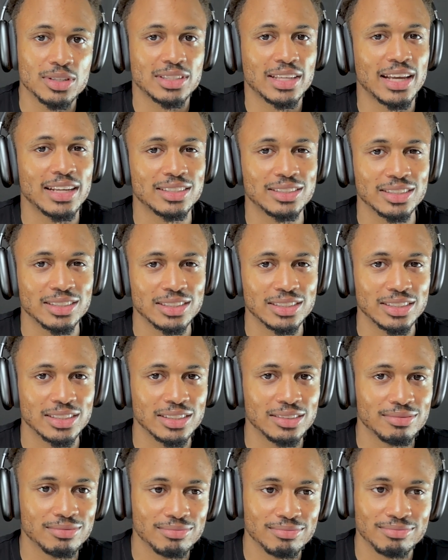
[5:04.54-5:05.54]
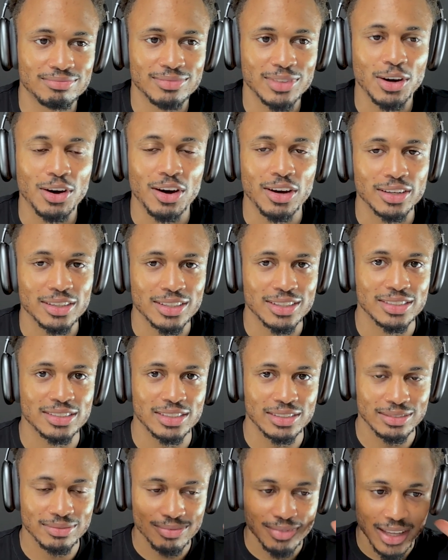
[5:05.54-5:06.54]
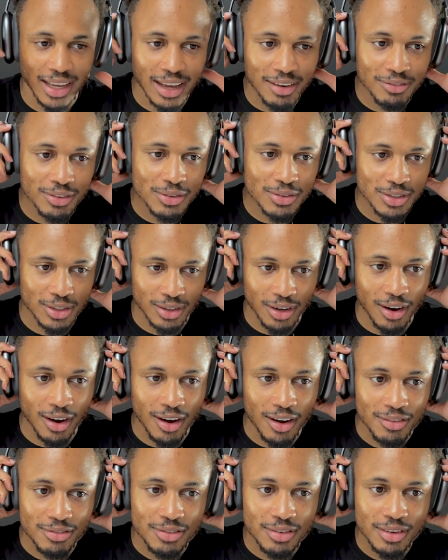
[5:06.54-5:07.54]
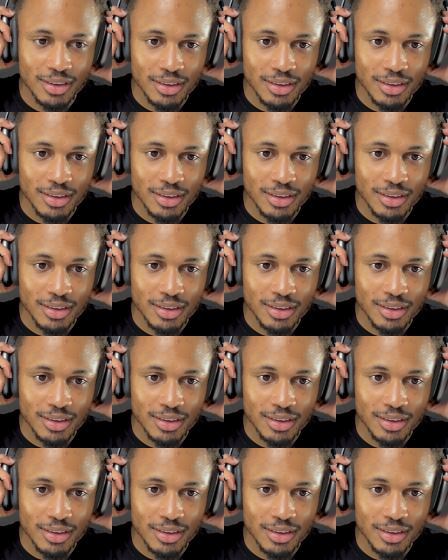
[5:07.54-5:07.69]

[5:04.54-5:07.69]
cancellation on because the headphones are off.